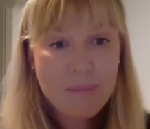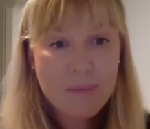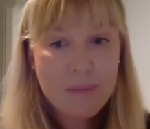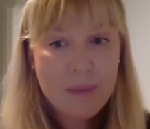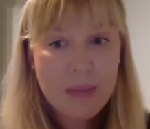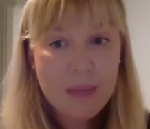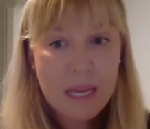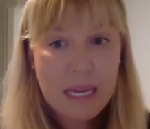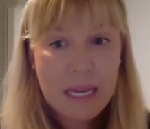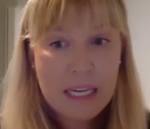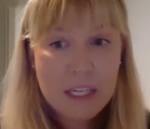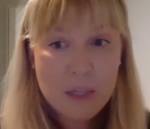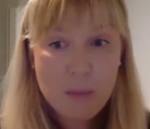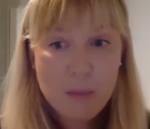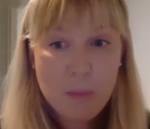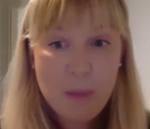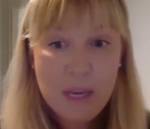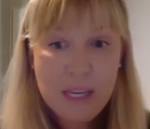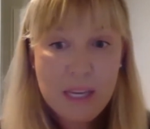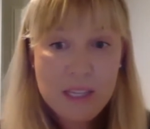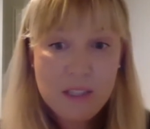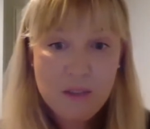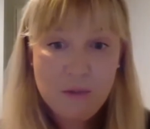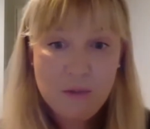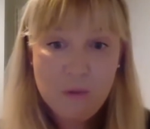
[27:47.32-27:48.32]
each
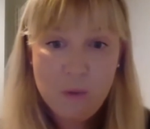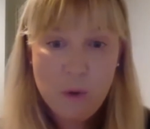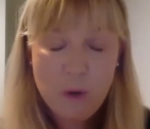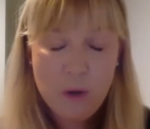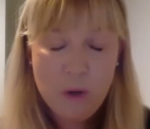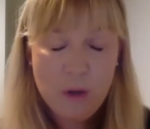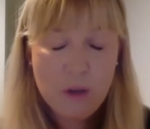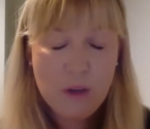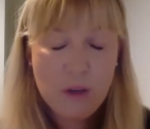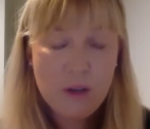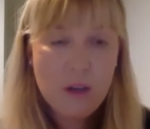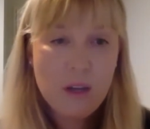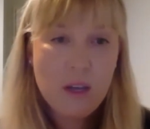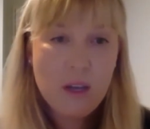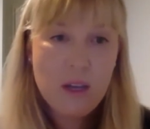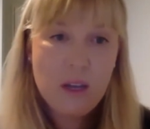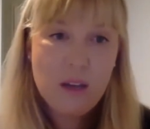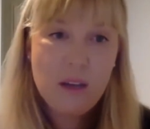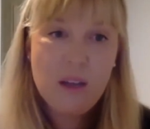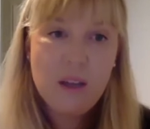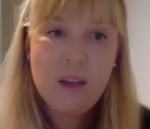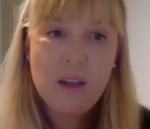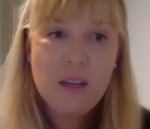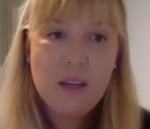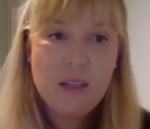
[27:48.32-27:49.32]
piece of work,
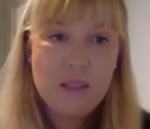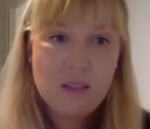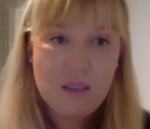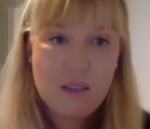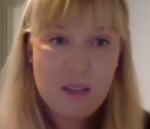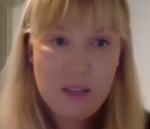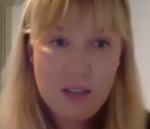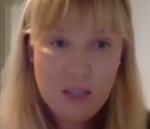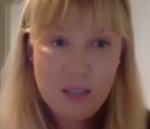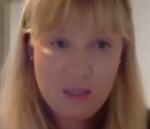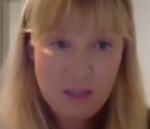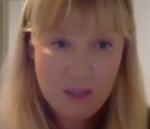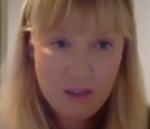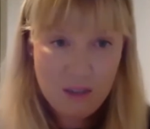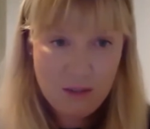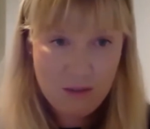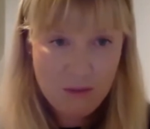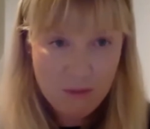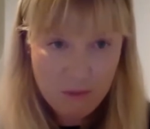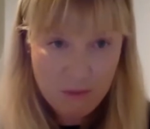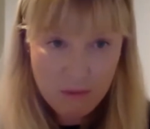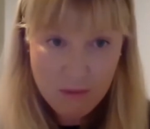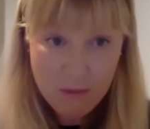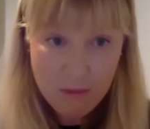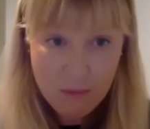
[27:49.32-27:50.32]
it isn't
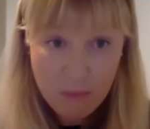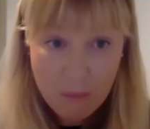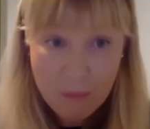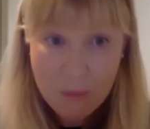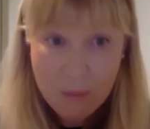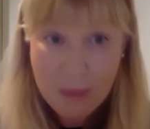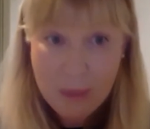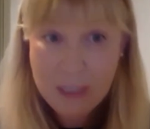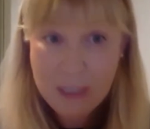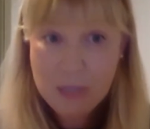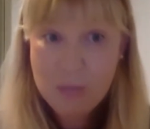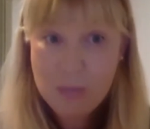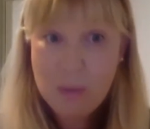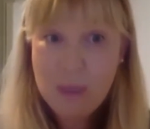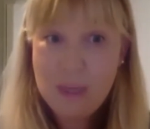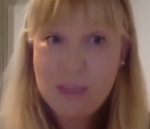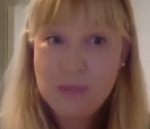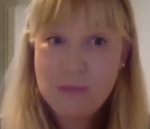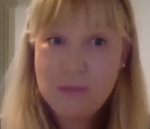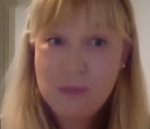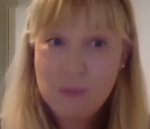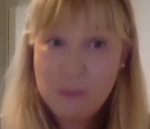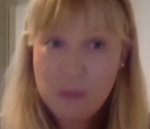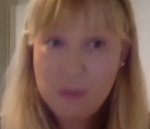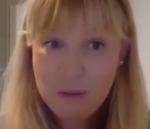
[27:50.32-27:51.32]
each
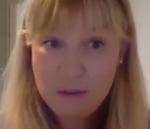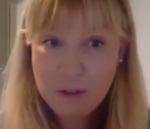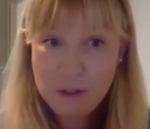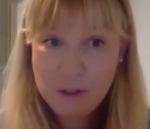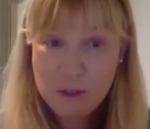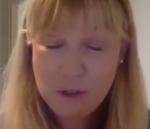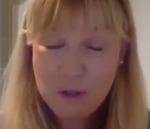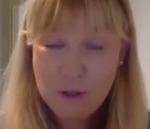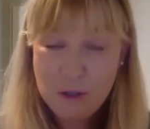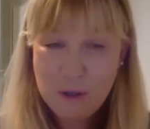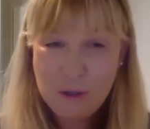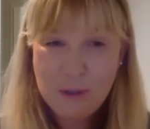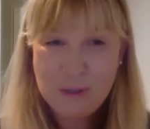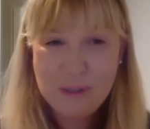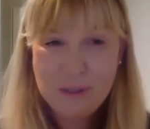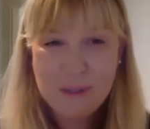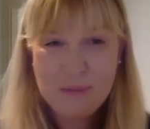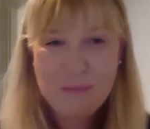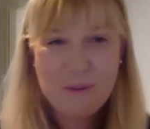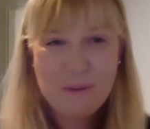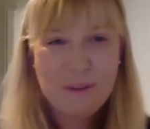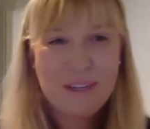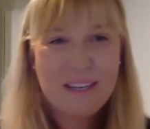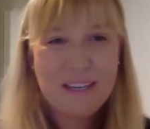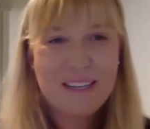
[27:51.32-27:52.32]
piece from every student because
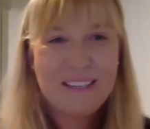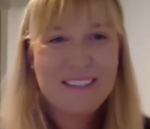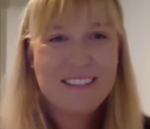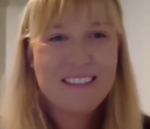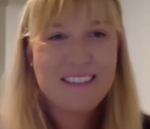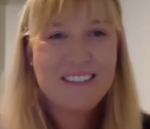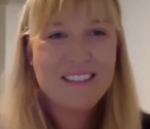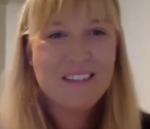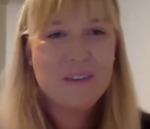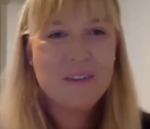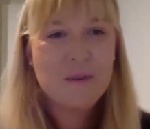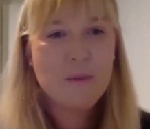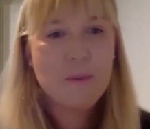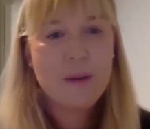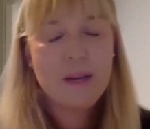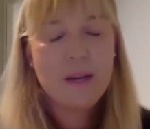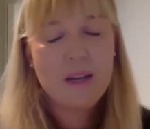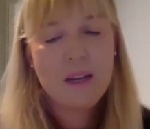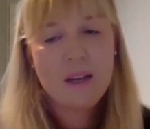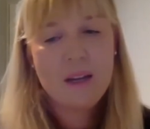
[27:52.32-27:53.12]
I'm not getting sent it all. But